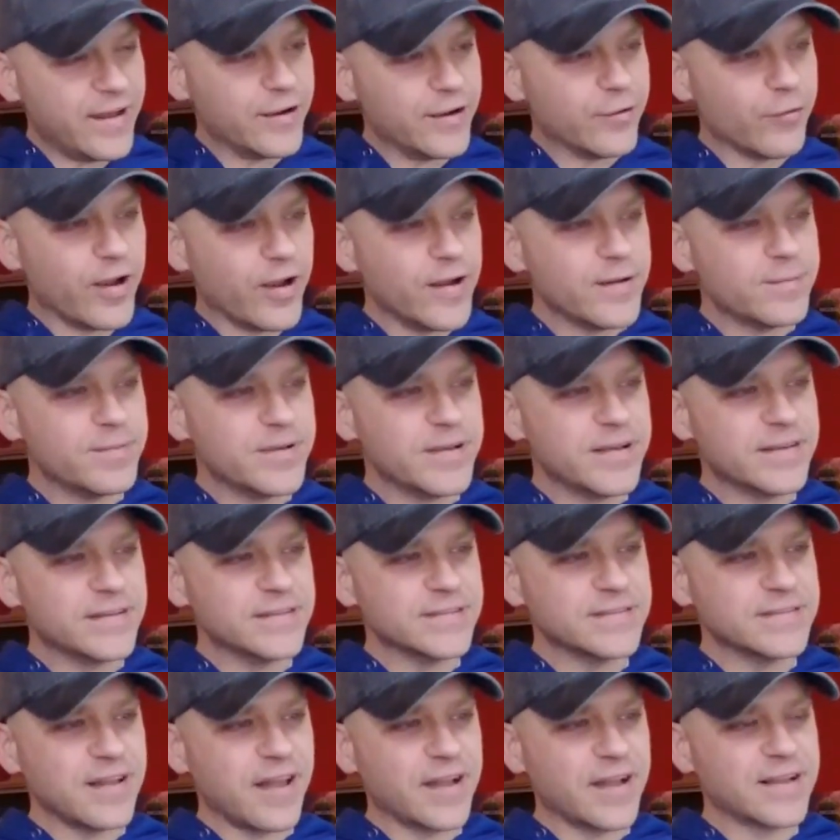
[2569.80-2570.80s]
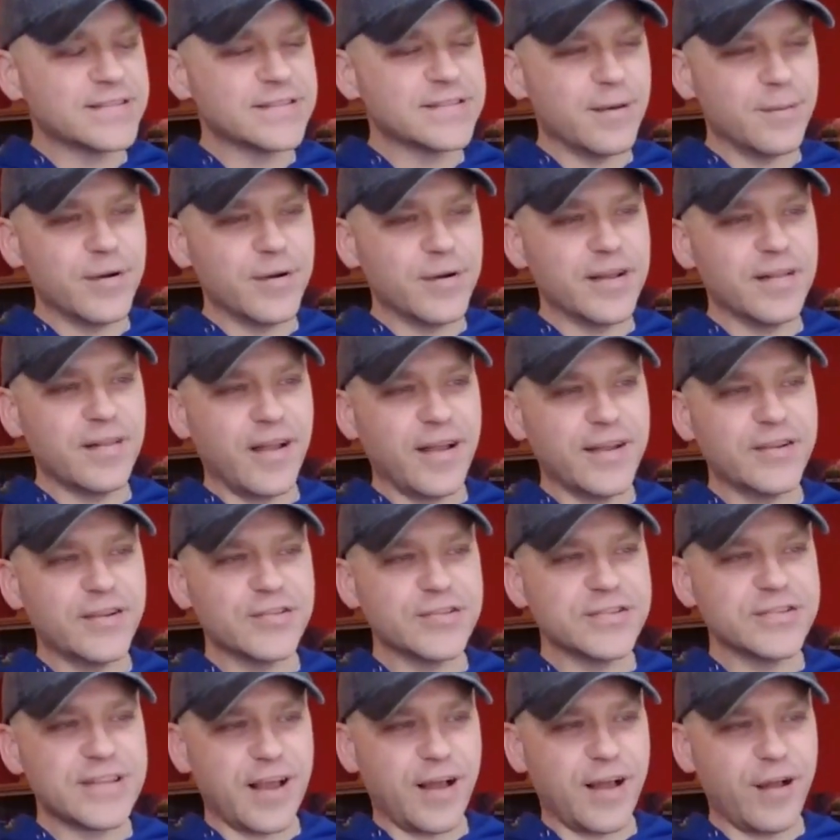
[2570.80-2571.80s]
it, right? Because like somebody like
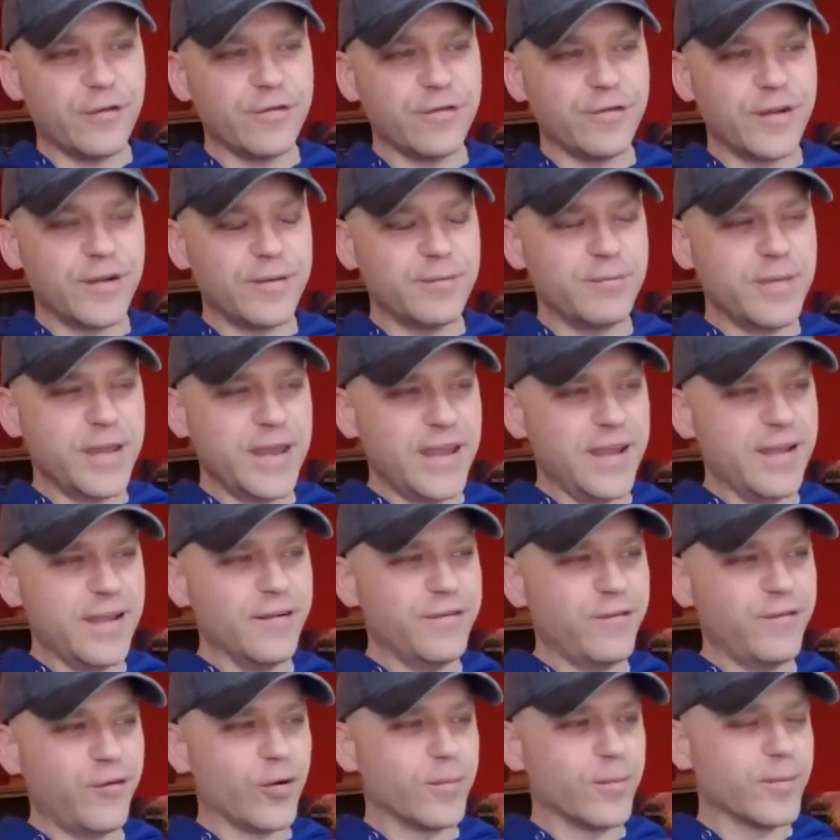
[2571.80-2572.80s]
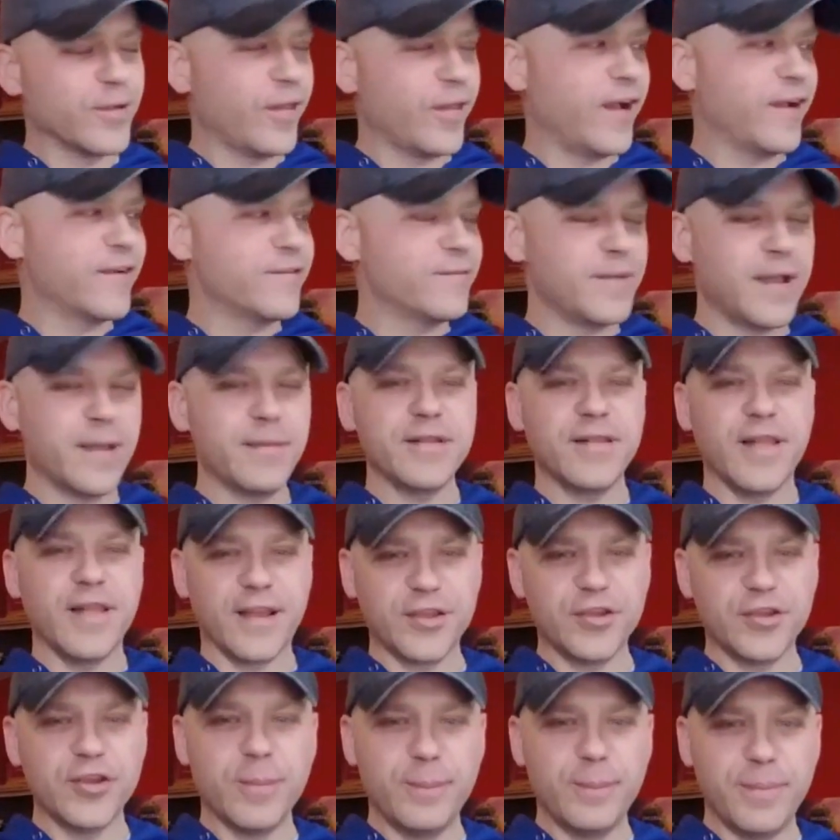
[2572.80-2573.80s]
yourself and me in a former life, maybe
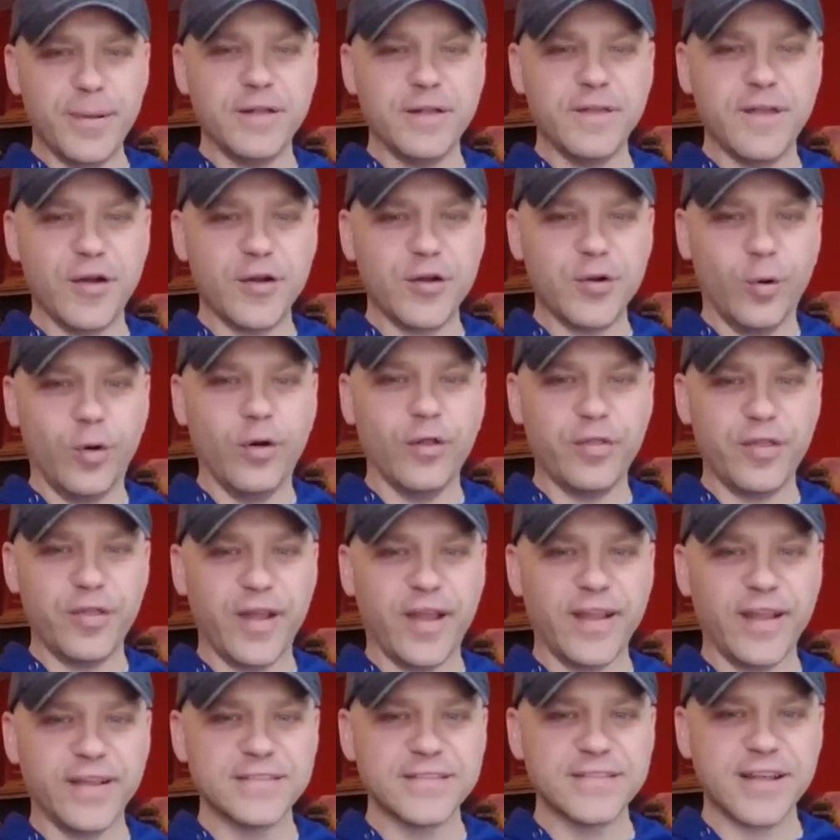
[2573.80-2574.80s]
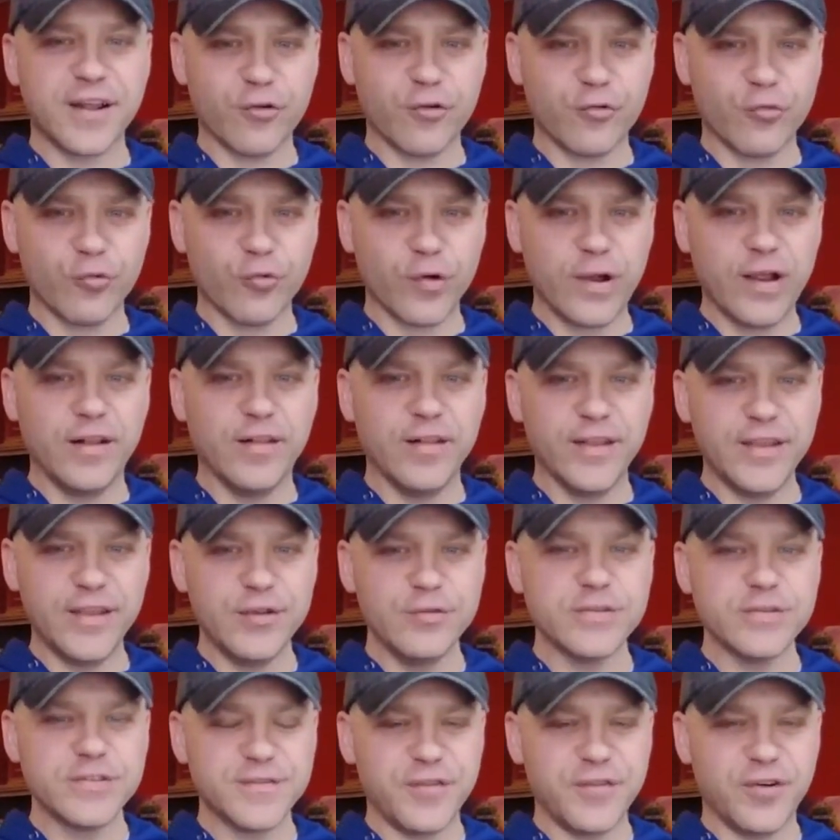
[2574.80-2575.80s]
like you can build out cool things that are really
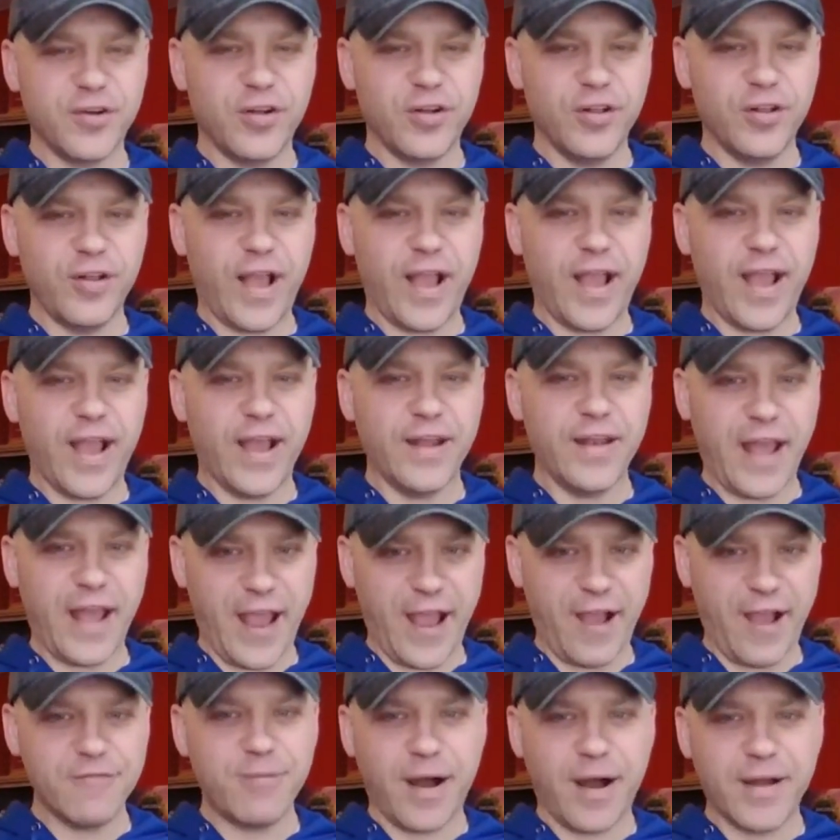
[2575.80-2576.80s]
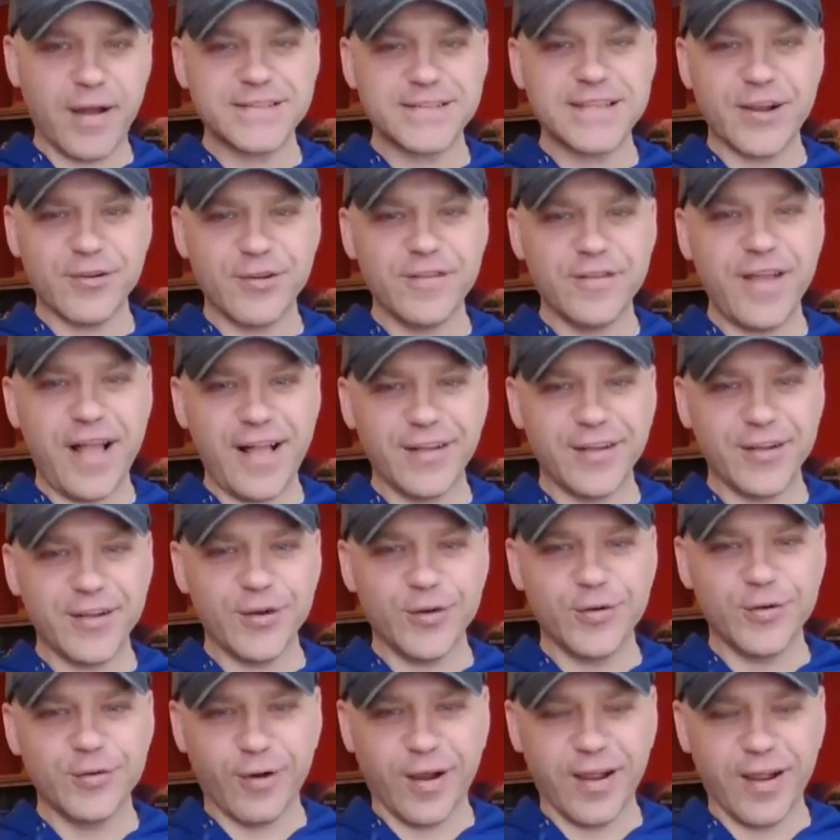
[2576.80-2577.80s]
useful and have monetary
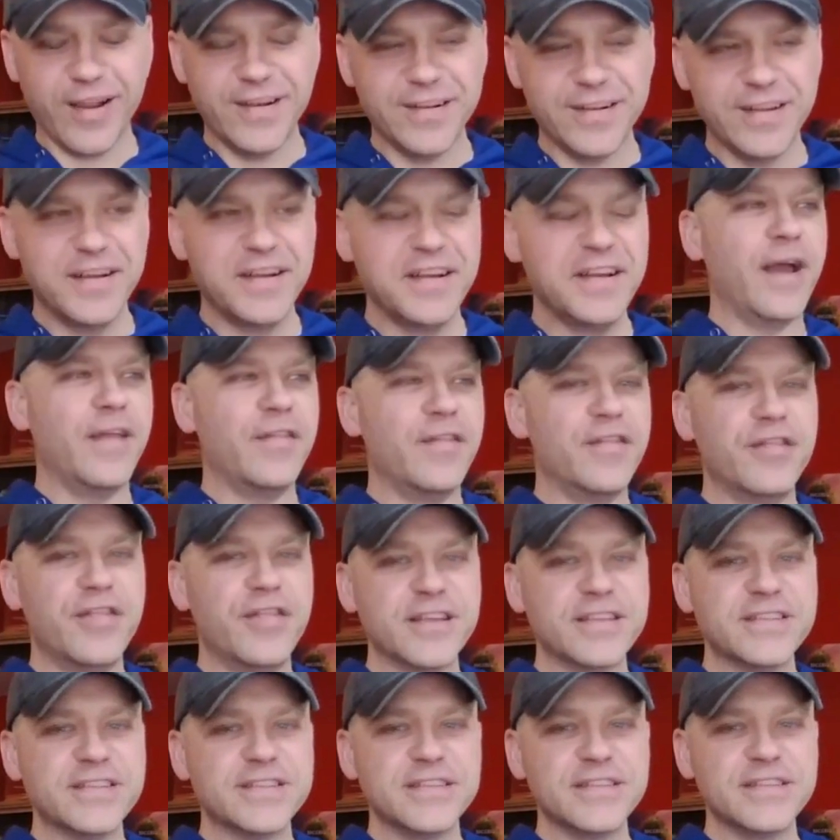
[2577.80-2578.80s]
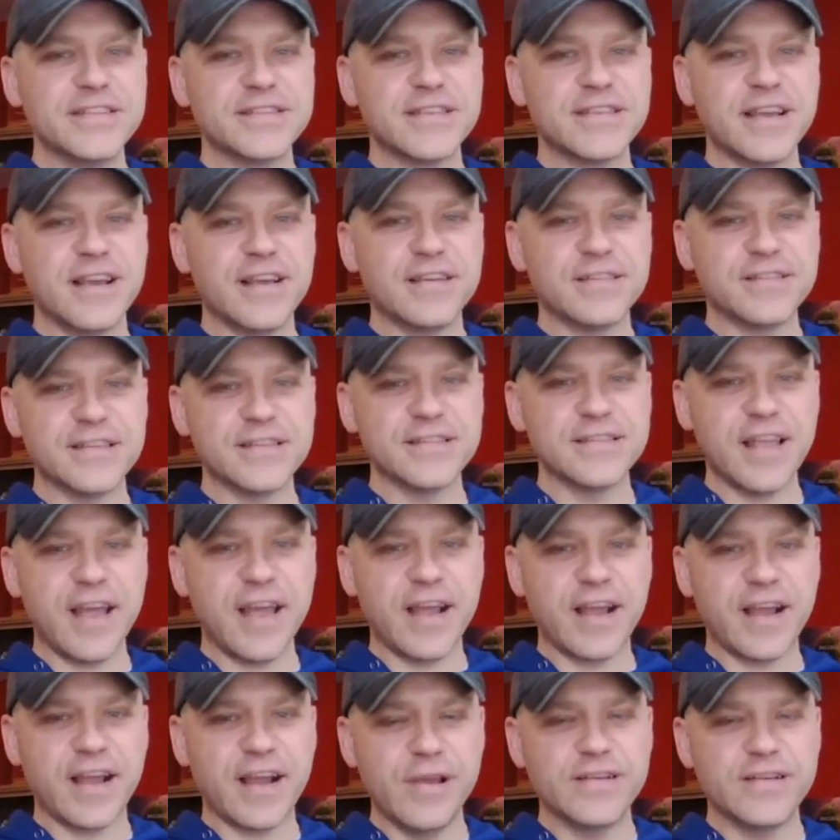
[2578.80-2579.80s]
value, right? And is it
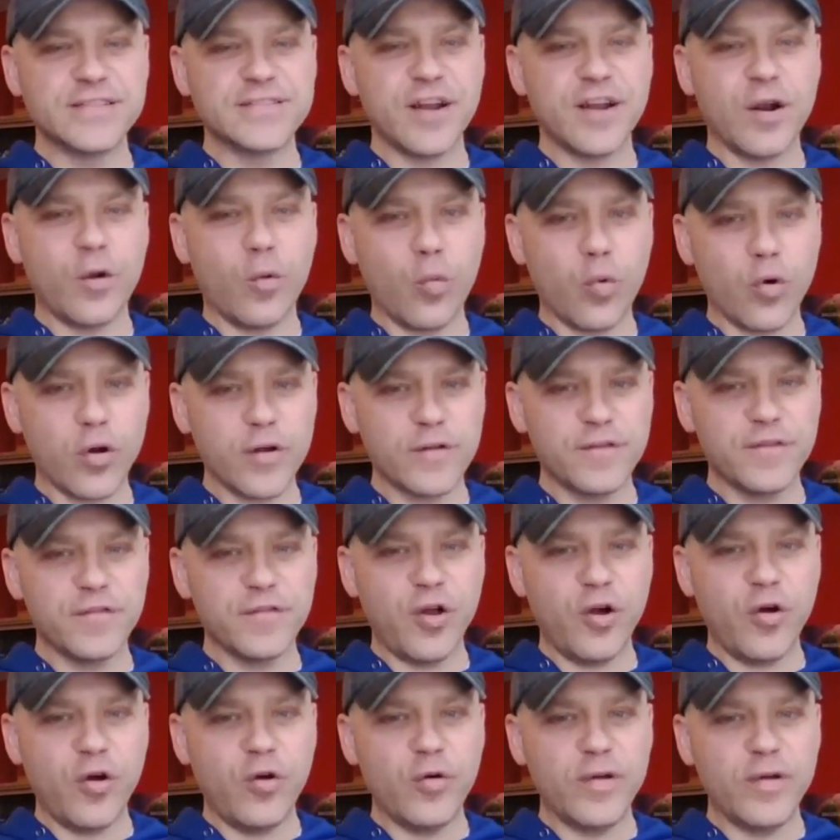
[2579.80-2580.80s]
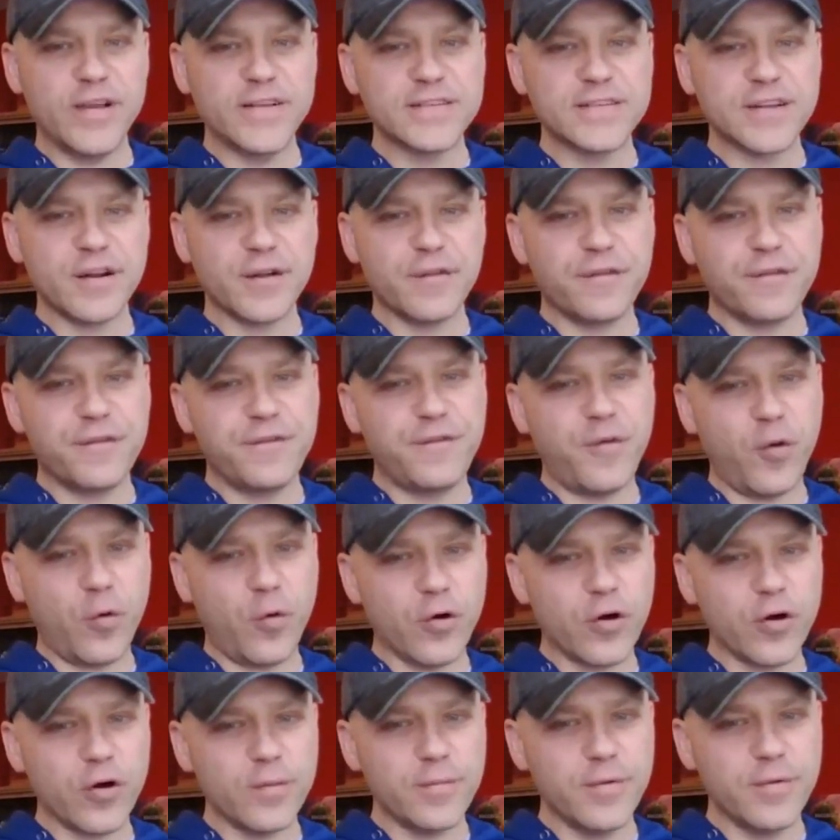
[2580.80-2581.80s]
a workflow? Is it a
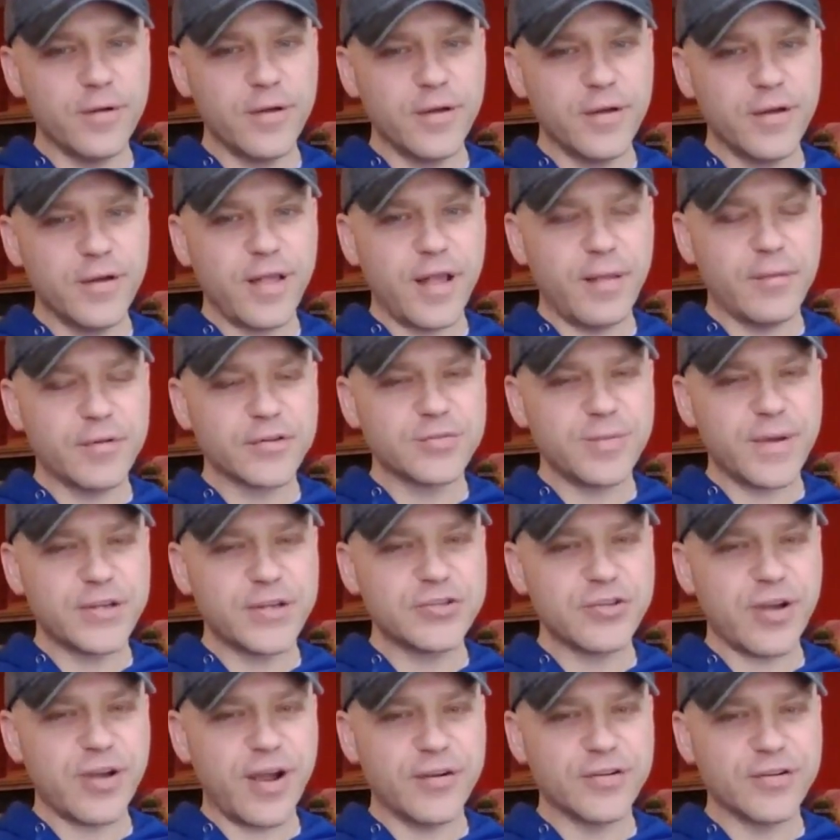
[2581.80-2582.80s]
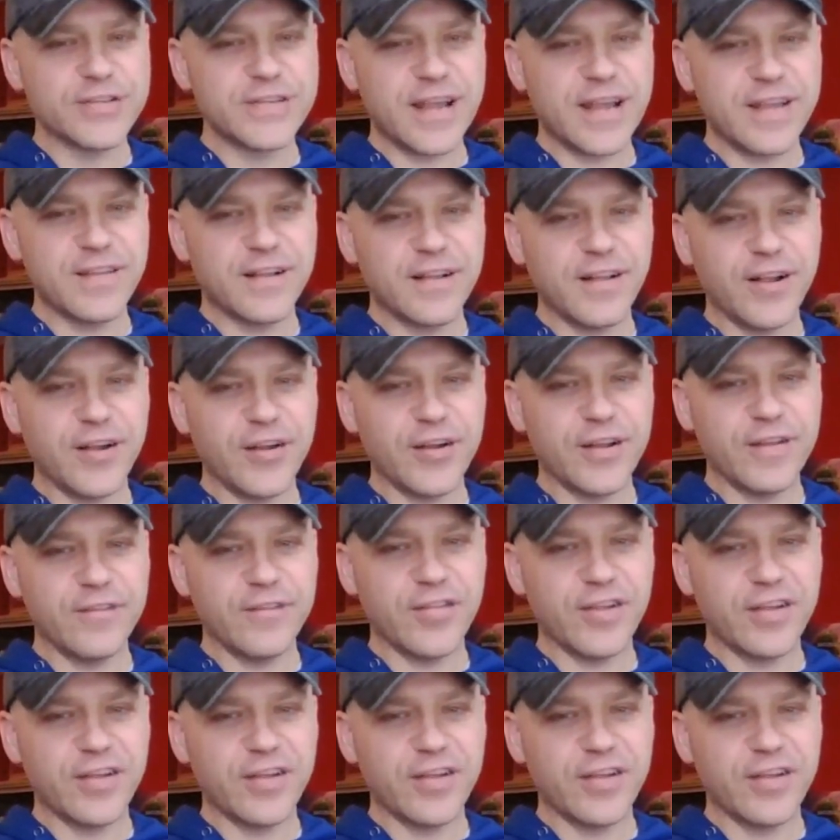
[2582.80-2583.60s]
form? Let's make sure I understand the clarity of